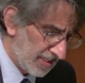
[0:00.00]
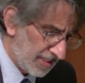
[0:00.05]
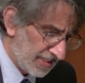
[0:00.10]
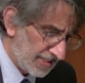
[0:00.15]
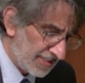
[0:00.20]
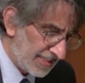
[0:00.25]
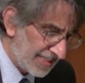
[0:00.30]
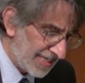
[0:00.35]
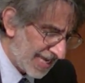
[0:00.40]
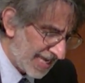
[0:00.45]

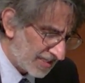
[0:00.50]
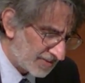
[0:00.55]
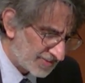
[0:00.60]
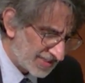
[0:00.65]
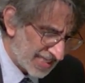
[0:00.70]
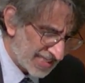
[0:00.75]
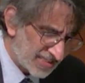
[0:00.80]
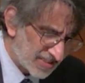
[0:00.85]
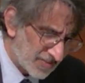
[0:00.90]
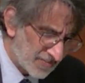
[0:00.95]
Indeed, Adams
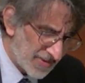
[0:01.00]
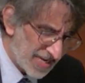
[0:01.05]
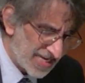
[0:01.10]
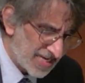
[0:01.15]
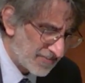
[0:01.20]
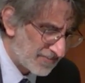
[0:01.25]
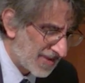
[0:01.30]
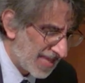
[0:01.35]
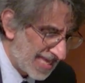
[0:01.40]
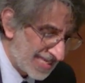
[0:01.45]
had to make
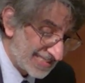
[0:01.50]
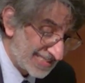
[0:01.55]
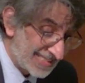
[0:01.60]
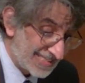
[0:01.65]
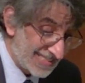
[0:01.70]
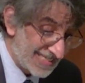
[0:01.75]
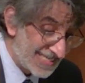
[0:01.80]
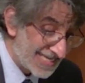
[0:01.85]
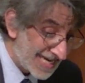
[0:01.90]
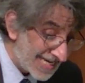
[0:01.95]
it past his
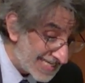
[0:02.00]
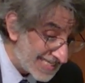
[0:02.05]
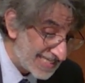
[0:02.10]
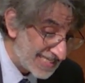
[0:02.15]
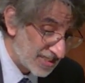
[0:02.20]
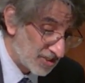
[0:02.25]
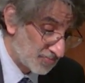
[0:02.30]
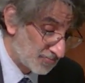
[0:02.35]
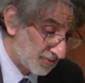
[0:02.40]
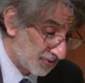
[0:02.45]

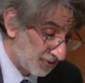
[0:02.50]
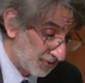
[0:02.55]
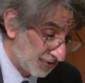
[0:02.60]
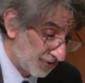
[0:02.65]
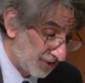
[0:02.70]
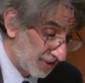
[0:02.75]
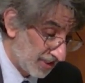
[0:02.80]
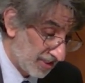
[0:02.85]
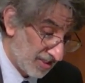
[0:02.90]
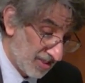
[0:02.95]
90th
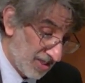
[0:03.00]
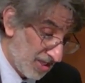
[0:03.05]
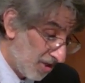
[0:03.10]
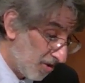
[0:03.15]
birthday,